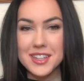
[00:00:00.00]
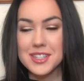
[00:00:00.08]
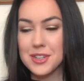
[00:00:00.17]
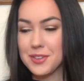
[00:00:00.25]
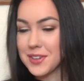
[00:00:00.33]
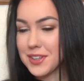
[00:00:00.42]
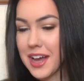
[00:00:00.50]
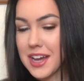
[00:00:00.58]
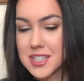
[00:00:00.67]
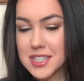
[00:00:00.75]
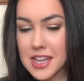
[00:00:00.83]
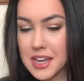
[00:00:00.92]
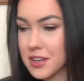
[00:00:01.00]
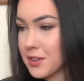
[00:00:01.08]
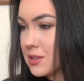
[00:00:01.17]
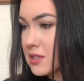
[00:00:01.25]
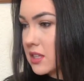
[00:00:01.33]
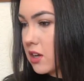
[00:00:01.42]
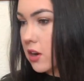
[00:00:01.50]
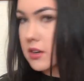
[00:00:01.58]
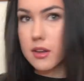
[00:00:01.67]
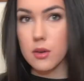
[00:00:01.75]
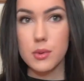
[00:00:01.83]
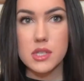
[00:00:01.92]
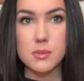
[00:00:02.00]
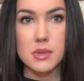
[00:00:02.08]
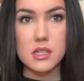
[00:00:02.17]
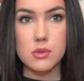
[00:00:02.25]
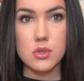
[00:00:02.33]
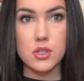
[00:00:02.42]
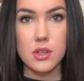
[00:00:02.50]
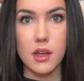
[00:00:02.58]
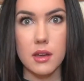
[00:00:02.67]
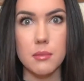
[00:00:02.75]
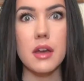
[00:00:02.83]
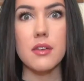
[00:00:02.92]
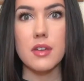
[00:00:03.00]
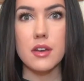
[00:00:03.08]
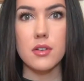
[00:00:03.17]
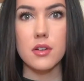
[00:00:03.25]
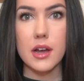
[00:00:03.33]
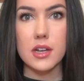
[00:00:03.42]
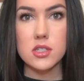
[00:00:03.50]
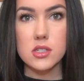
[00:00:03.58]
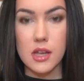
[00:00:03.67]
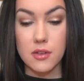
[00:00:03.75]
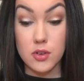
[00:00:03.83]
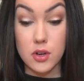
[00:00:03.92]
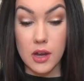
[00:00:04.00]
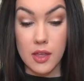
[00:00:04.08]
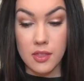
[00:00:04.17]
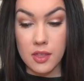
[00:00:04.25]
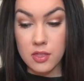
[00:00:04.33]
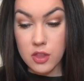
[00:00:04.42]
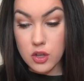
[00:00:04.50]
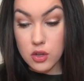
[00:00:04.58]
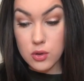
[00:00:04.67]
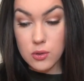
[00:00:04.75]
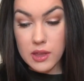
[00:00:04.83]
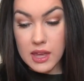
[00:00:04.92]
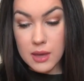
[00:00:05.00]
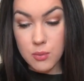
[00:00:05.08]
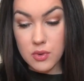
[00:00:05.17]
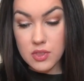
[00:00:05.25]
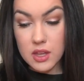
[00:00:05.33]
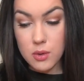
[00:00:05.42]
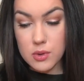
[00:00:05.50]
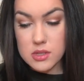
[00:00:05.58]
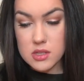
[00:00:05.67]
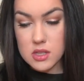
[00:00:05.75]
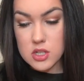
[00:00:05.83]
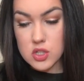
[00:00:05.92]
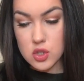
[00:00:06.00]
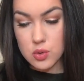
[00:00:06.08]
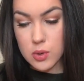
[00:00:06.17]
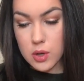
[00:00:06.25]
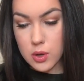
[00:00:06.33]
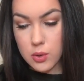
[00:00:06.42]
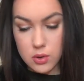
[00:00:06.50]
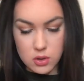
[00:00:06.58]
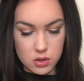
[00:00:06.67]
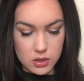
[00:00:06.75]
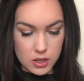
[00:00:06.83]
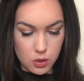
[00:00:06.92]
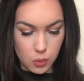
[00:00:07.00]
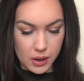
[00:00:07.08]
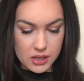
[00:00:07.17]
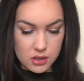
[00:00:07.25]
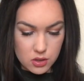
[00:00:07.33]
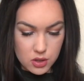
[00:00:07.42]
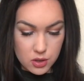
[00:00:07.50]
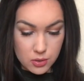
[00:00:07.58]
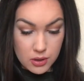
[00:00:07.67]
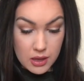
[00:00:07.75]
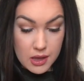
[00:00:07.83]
So for lashes, I use the Ardell Wispies, which are like my favorite lashes ever, and then the glue that came with it was the Duo Clear White Glue.